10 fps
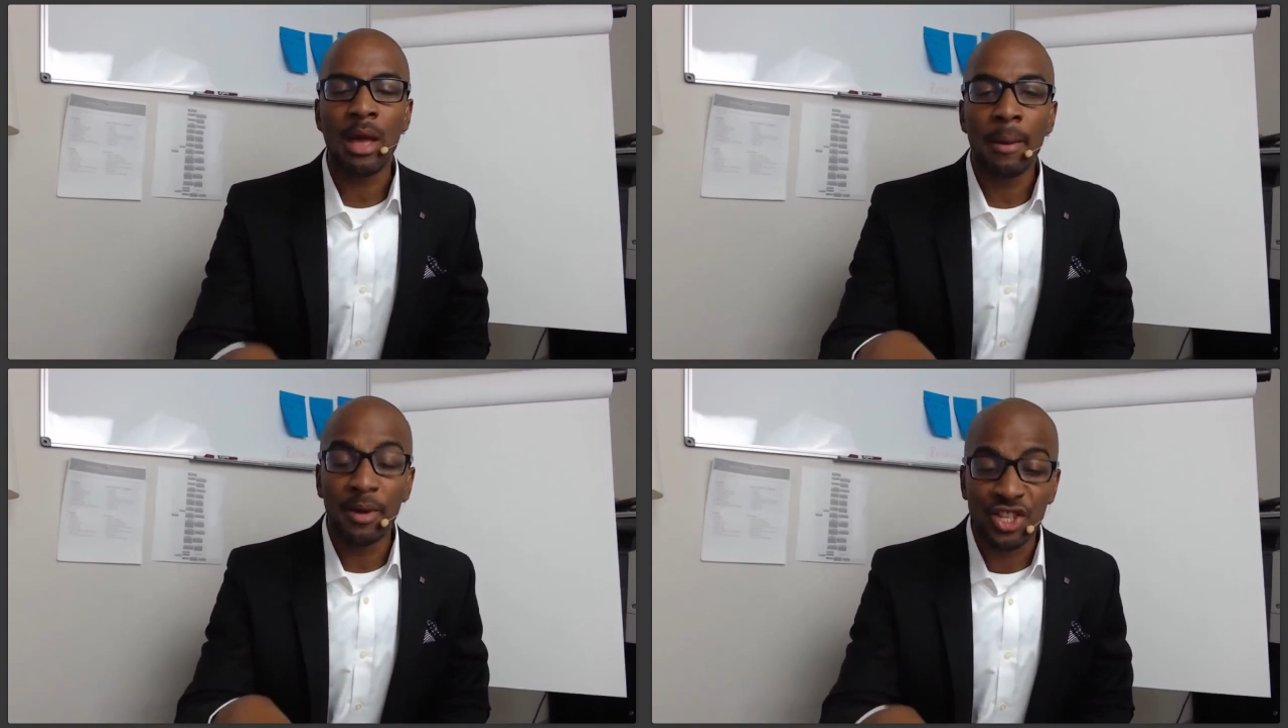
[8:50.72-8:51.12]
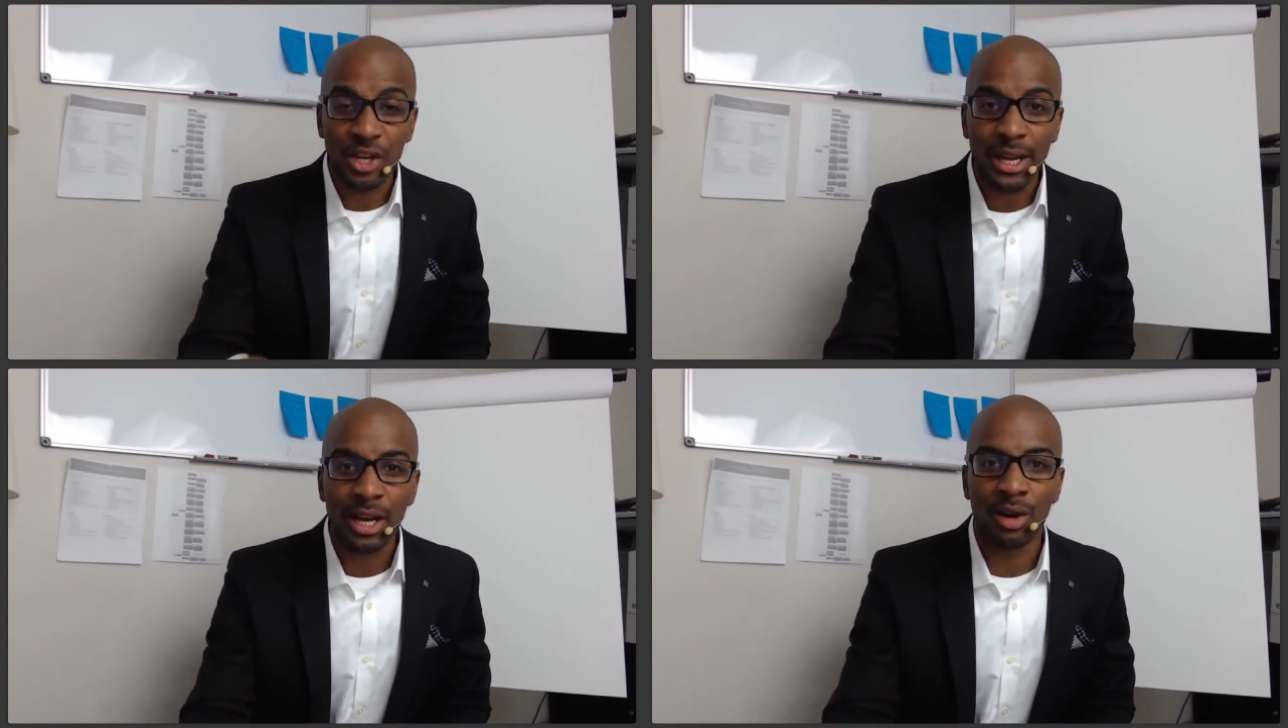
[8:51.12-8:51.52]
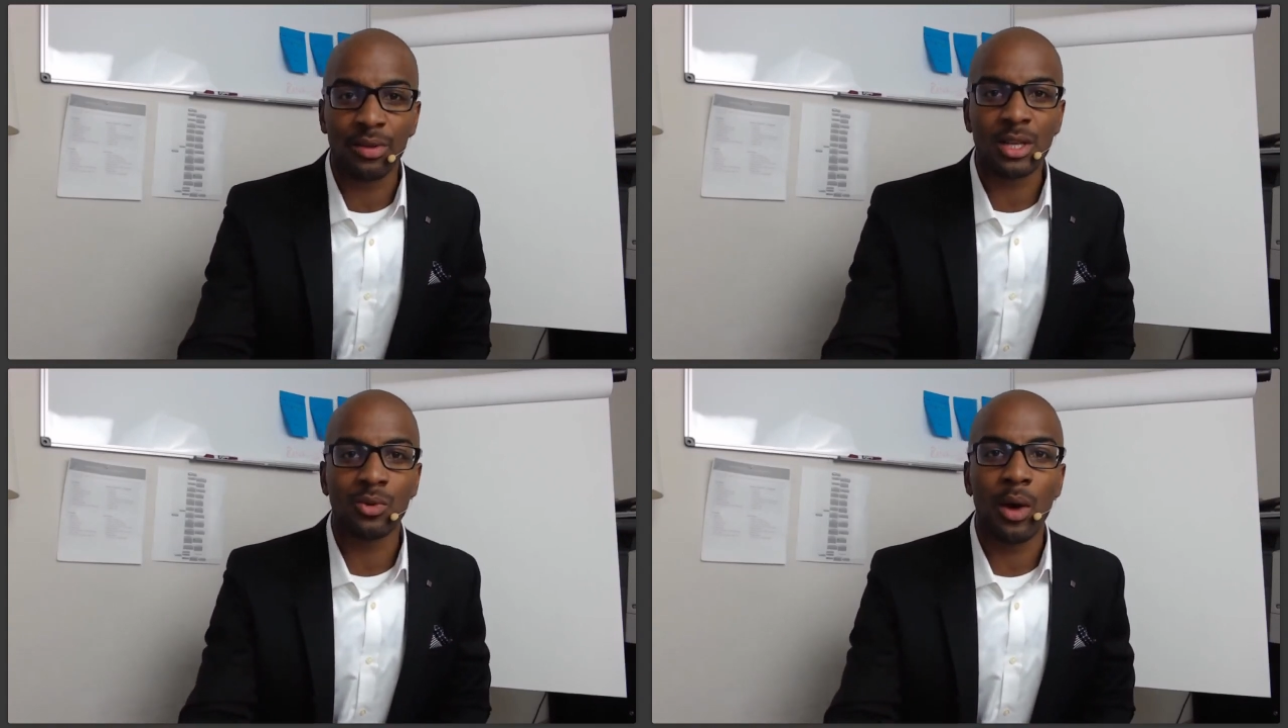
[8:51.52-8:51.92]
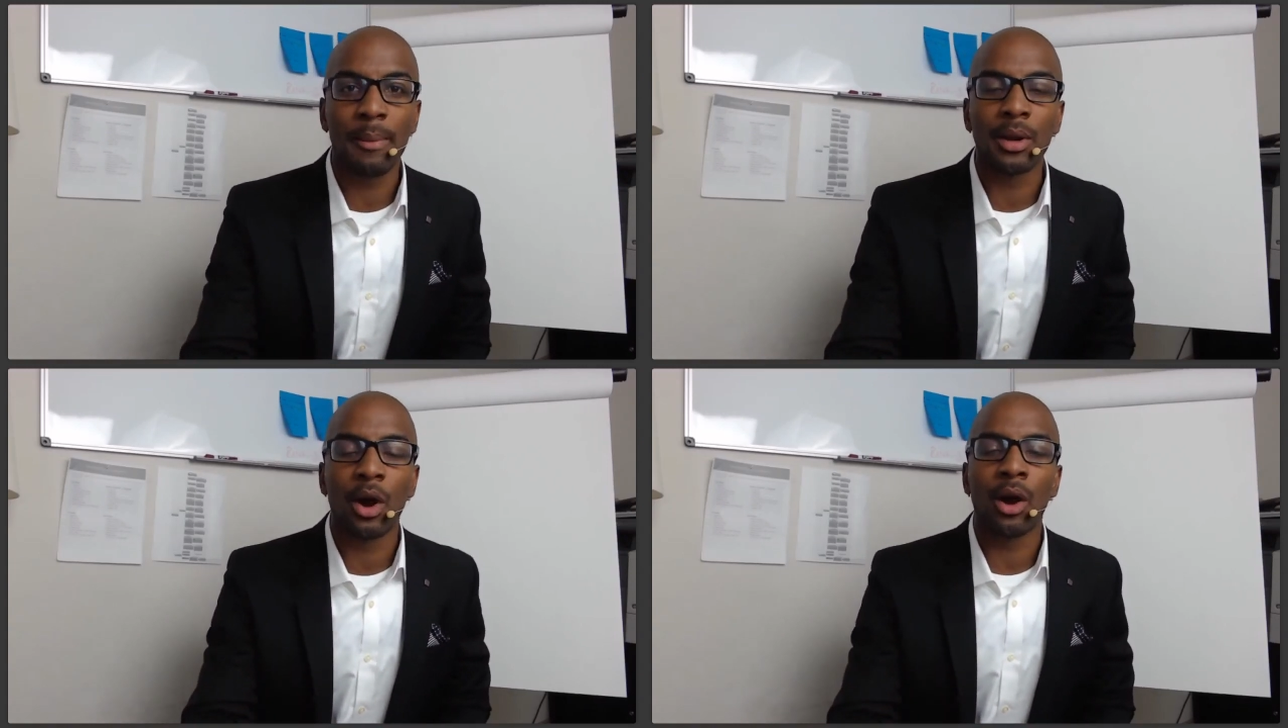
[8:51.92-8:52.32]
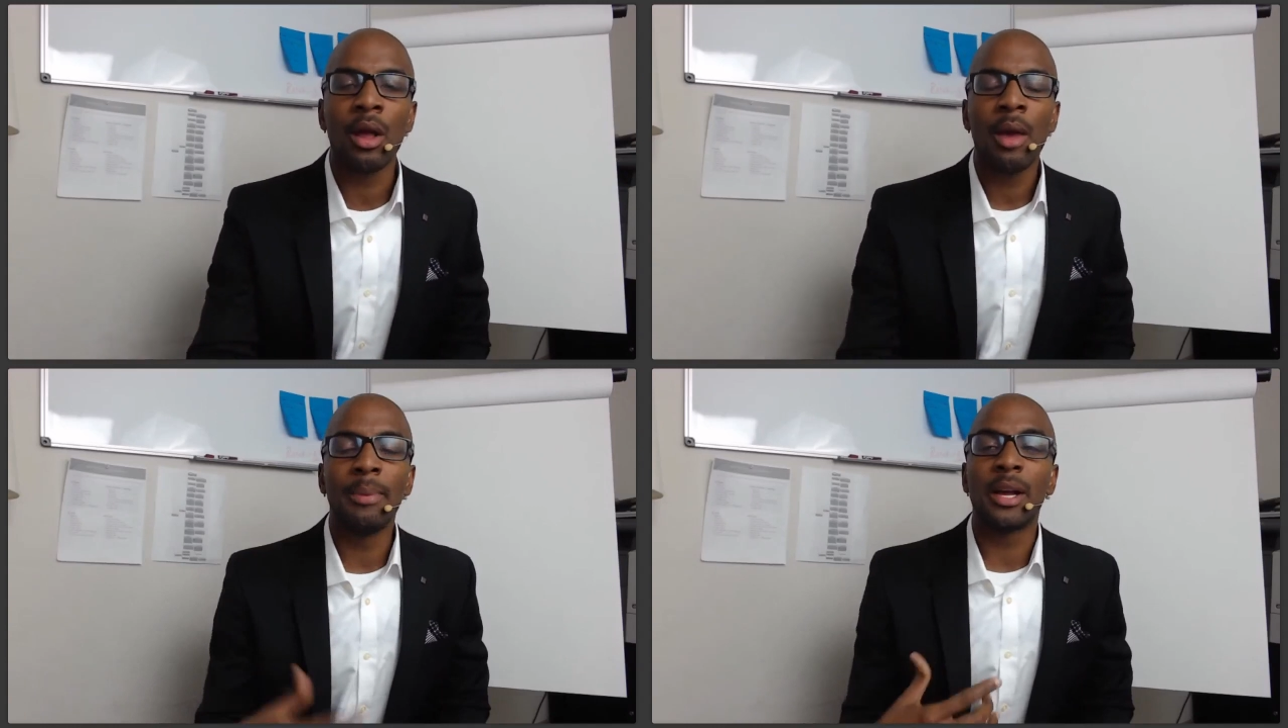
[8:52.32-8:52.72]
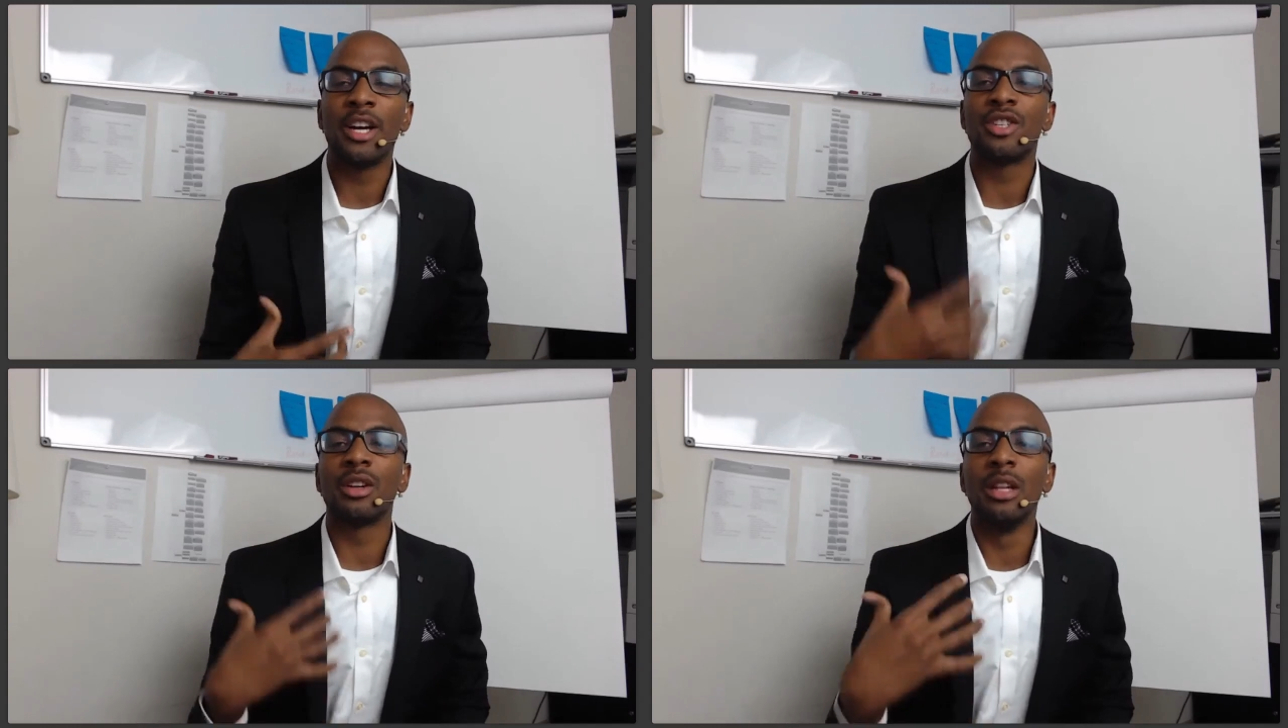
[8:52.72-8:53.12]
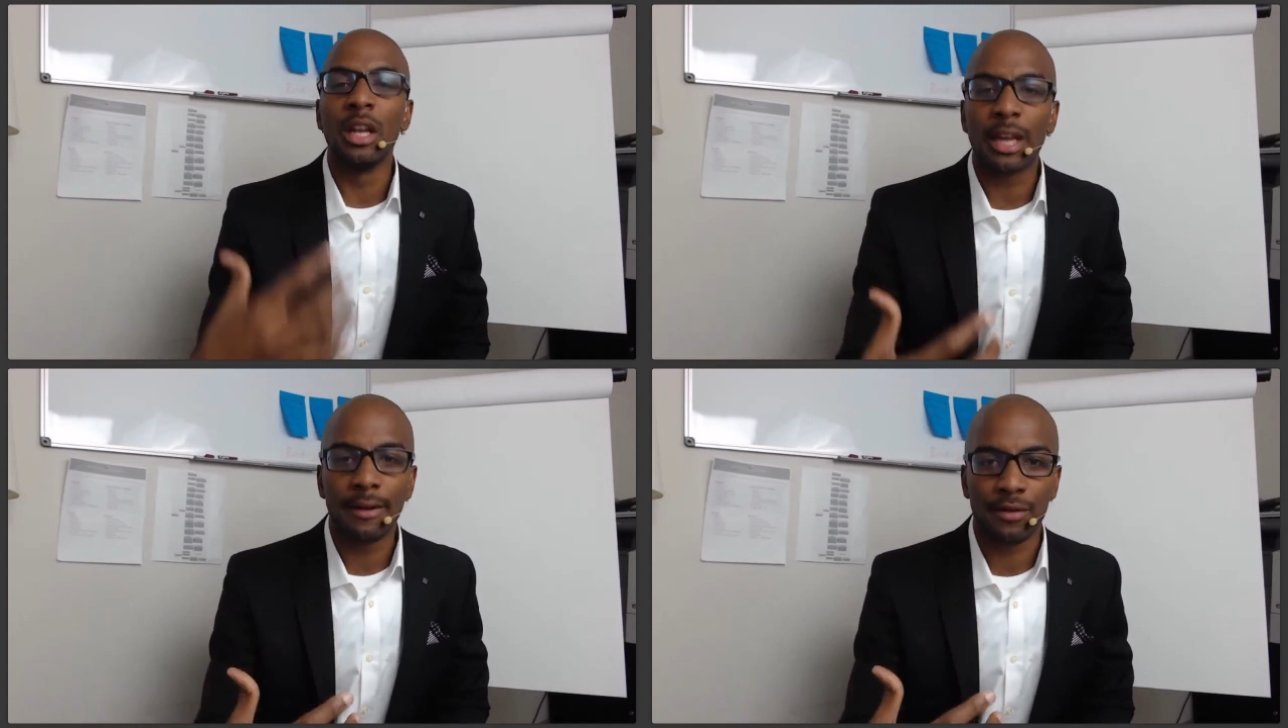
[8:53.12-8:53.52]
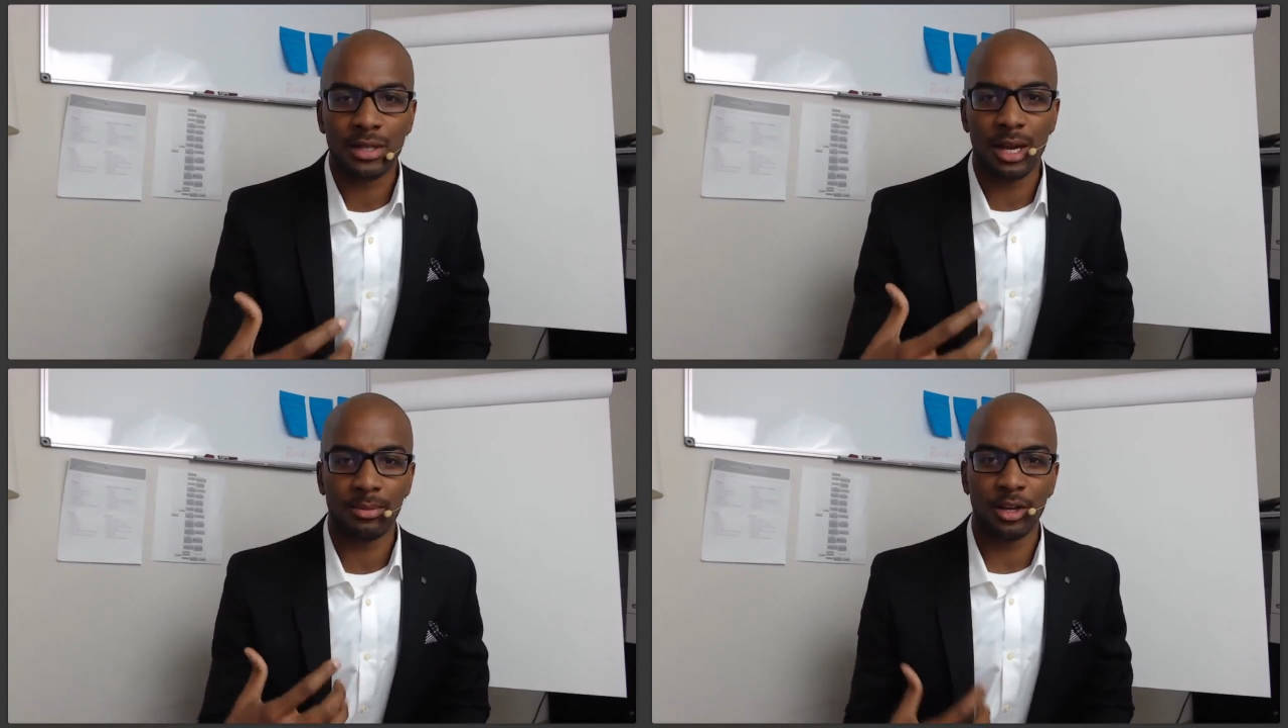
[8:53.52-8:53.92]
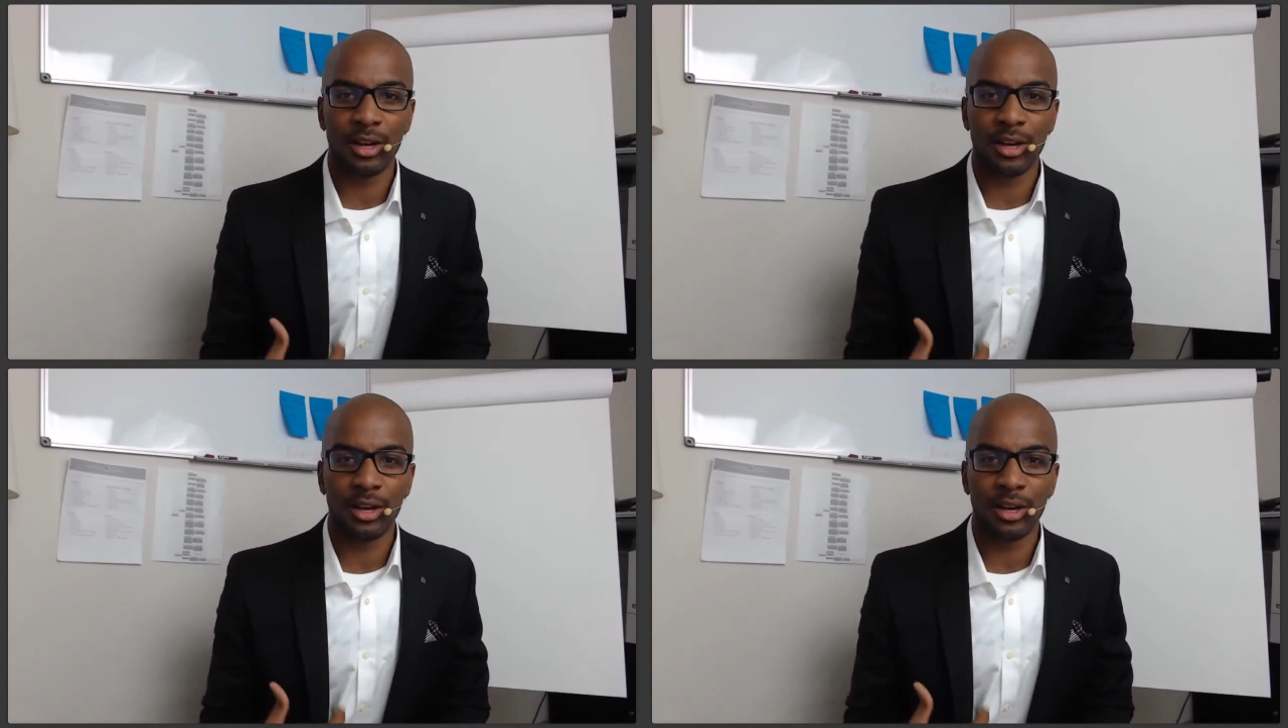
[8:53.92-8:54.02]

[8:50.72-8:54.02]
but you're here on this webinar because you're looking for something.